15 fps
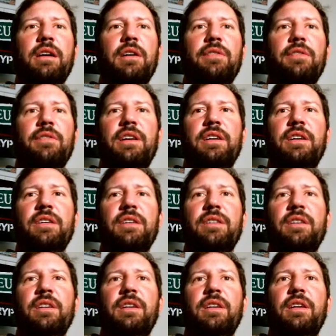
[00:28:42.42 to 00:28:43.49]
over
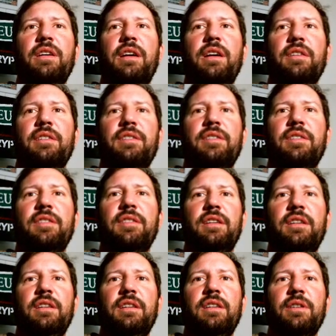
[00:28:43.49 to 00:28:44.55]
here and
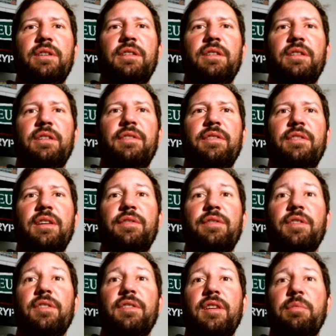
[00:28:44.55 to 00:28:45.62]
see what they have to say. For
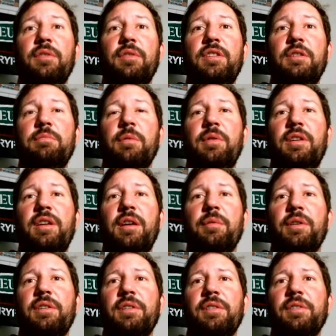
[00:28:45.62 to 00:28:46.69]
example, Deeper
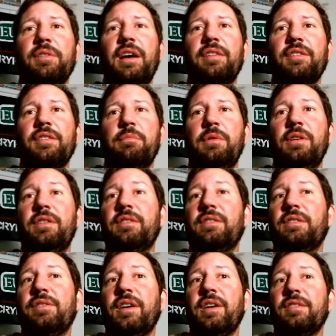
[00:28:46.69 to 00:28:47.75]
Network relies on millions of
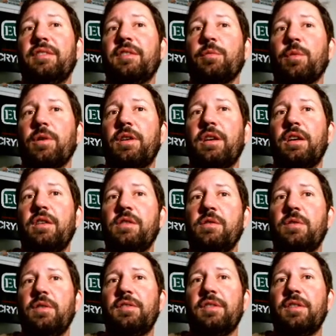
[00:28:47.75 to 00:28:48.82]
devices working in
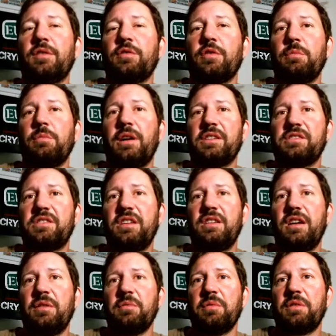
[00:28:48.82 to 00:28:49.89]
unison through a blockchain
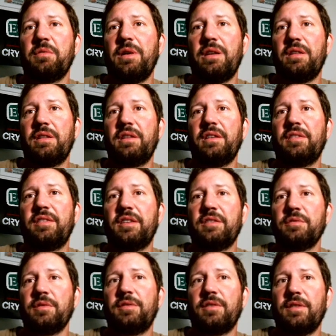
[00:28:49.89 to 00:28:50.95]
network rather than a
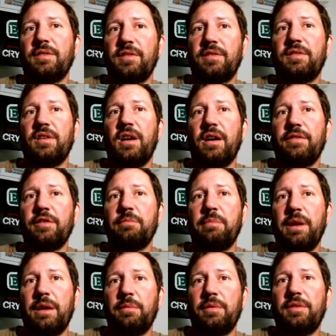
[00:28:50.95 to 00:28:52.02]
central server to offer
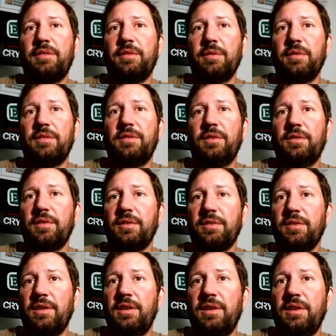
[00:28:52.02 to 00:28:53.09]
bandwidth to its users.